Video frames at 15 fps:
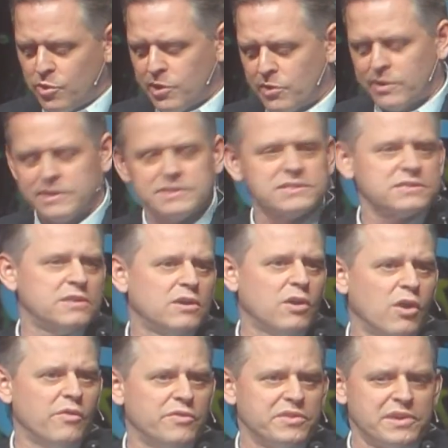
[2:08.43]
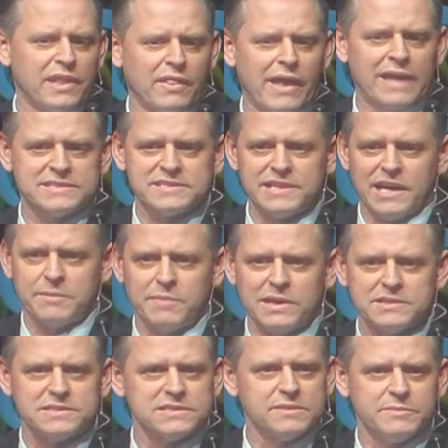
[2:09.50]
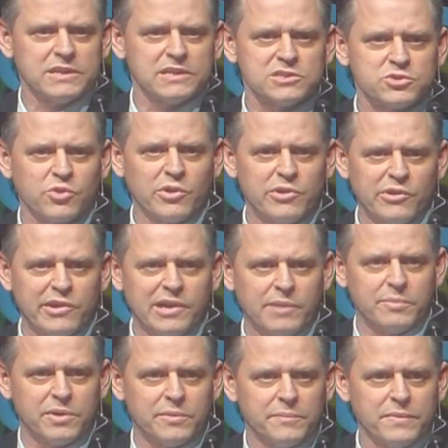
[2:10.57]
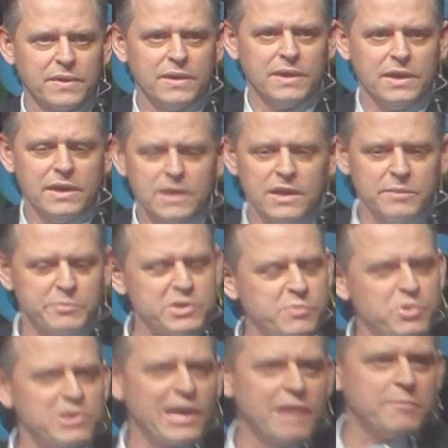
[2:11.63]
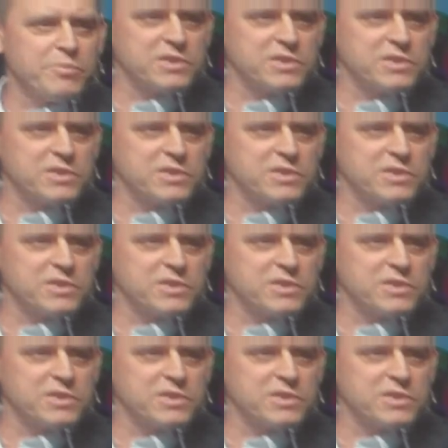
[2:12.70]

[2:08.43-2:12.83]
queries over the last 9 months. An extraordinary number. You put that in